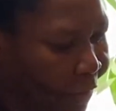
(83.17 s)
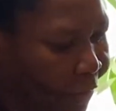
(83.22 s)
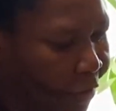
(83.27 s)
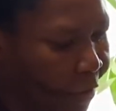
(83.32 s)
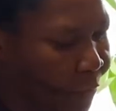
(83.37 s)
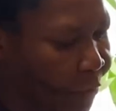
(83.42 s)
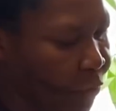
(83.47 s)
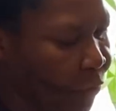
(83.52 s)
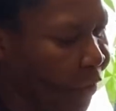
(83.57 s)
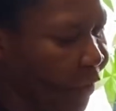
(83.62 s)

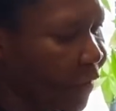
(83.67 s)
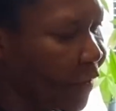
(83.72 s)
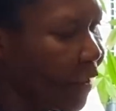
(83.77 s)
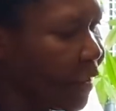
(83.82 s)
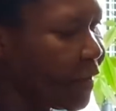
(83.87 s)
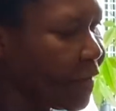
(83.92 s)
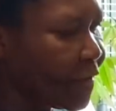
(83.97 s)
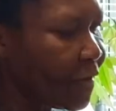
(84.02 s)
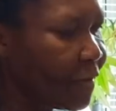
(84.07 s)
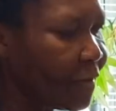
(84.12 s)
comes with
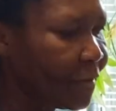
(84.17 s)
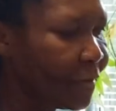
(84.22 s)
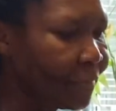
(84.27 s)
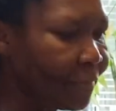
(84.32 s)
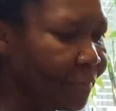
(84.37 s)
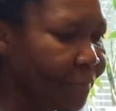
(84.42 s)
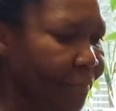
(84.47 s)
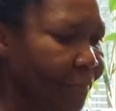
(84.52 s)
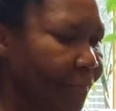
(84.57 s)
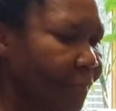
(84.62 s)
it,
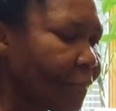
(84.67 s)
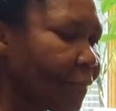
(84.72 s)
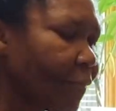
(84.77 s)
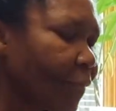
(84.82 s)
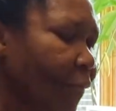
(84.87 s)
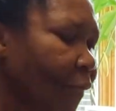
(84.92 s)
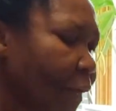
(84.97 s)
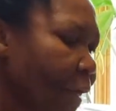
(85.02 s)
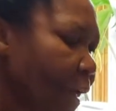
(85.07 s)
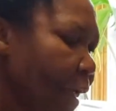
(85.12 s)

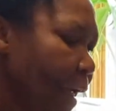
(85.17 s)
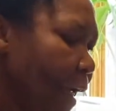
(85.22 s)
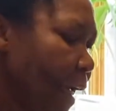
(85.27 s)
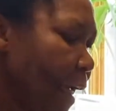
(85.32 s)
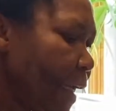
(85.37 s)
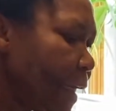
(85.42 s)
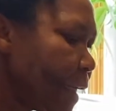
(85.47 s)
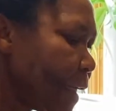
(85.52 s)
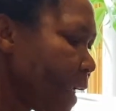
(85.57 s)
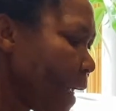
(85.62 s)

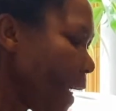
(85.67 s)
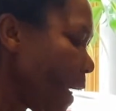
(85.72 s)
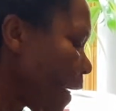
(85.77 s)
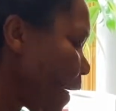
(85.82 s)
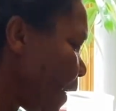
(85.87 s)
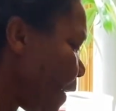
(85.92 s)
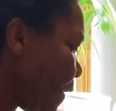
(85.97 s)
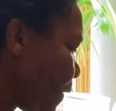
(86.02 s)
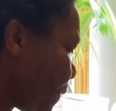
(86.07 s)
and then